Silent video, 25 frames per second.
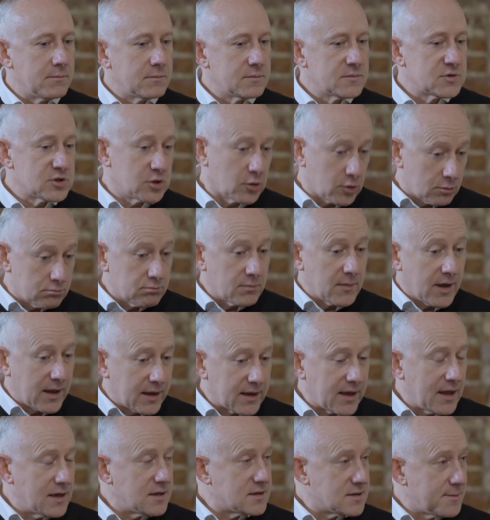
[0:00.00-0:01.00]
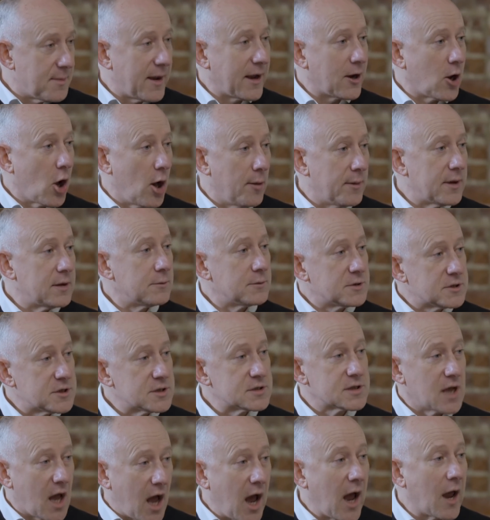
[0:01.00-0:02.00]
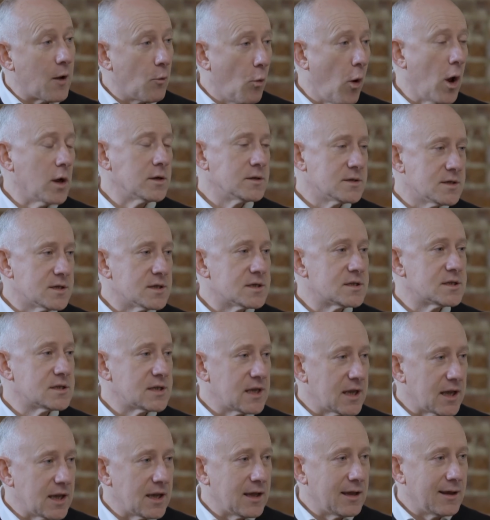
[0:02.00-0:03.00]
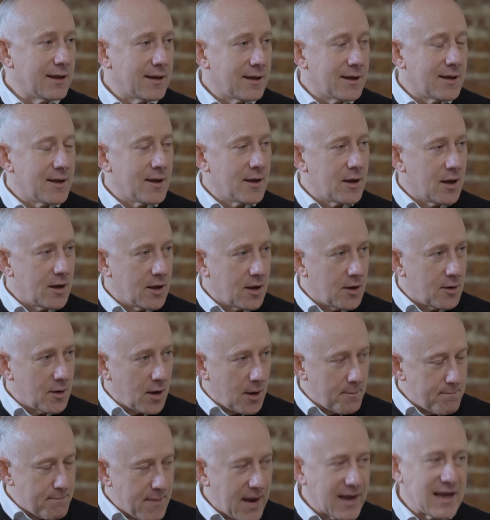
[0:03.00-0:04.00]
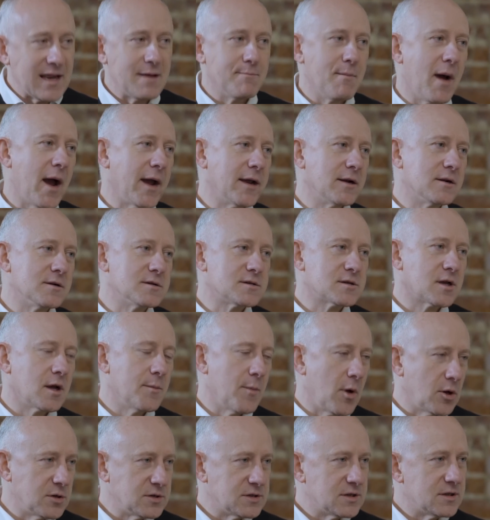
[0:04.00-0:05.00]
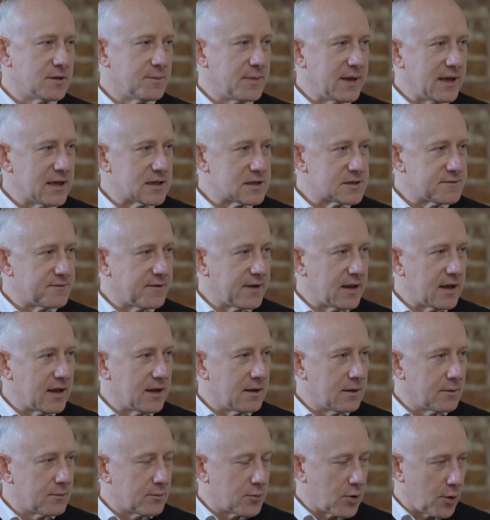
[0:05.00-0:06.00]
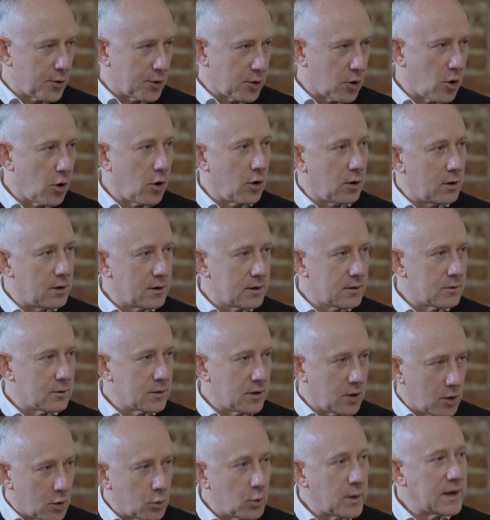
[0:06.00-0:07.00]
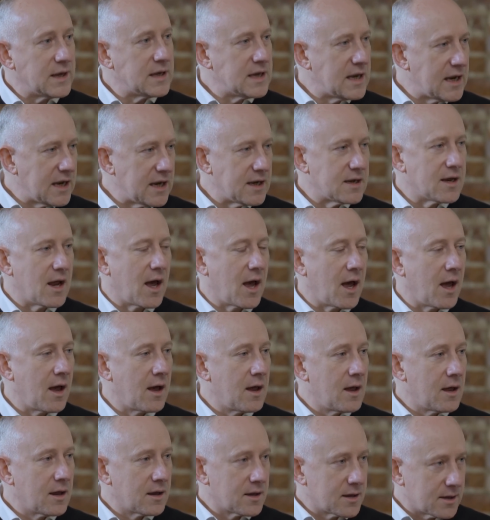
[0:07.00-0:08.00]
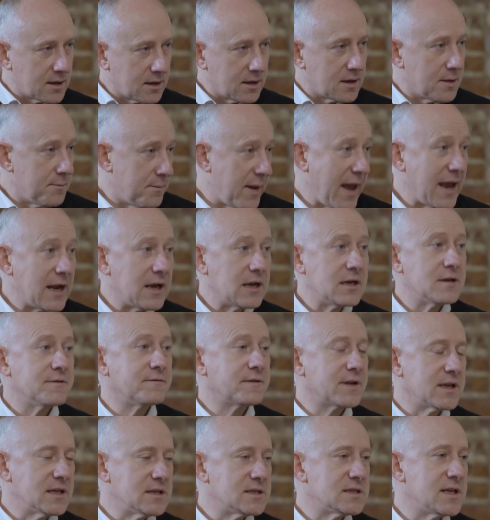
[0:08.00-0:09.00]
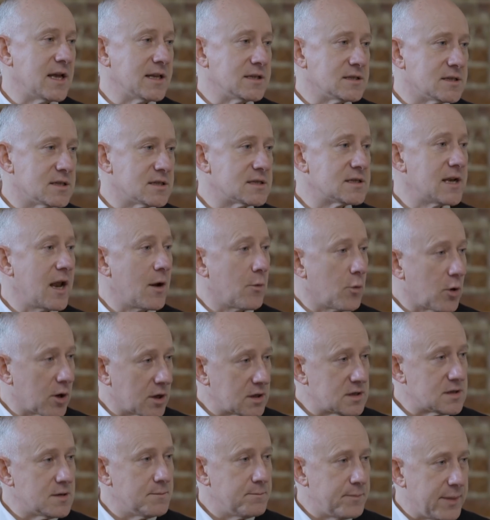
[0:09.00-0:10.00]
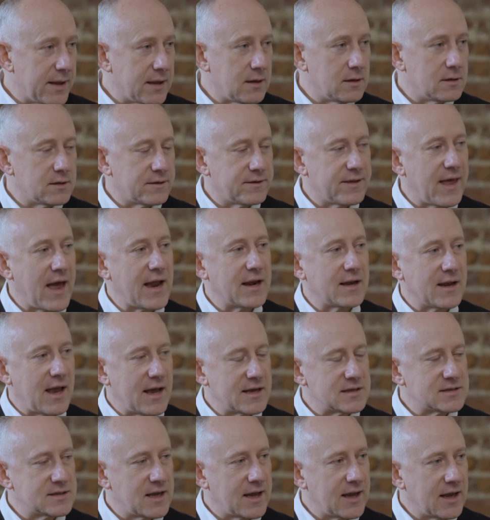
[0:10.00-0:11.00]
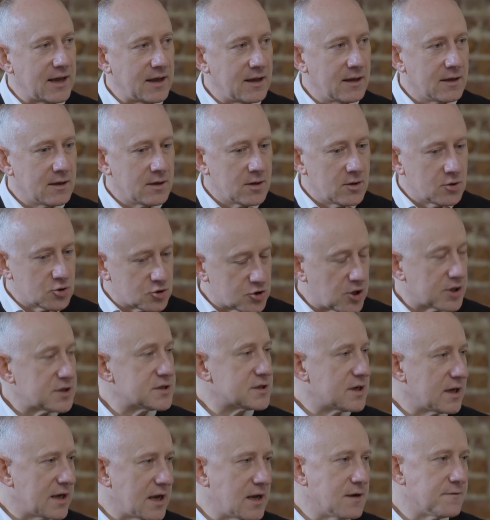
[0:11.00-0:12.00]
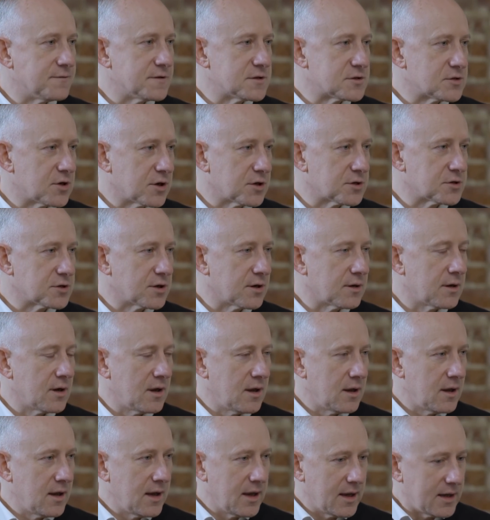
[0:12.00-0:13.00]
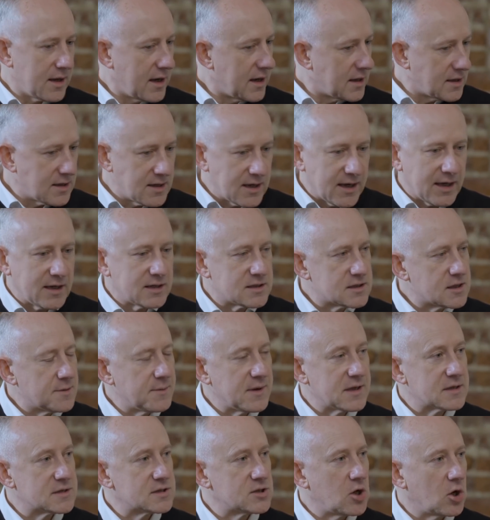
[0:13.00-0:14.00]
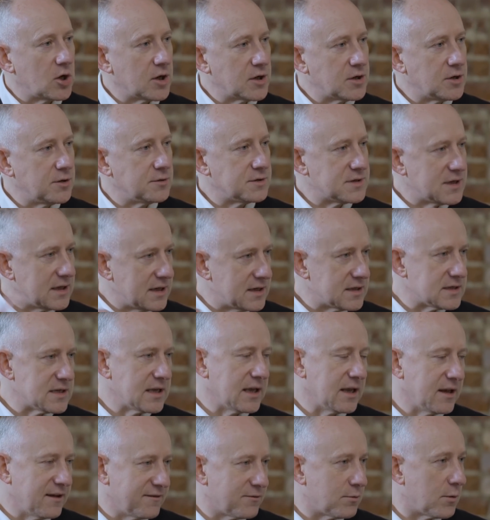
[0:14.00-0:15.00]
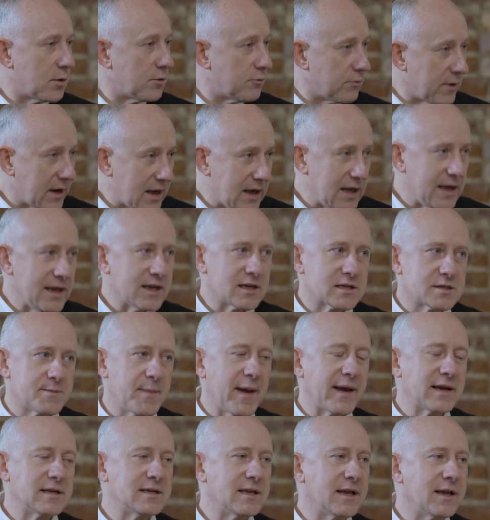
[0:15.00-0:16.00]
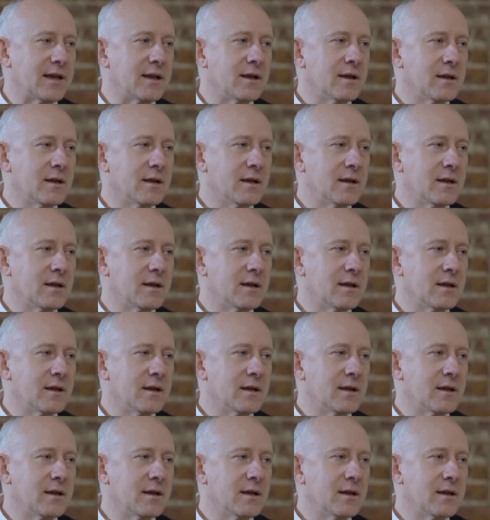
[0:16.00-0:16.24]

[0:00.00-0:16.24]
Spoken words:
So akin to my comment, which is I want to see many miners come onto the BSV protocol. We need a competitive consensus network to build that as a trusted infrastructure. It needs to be a solid utility if we're really expecting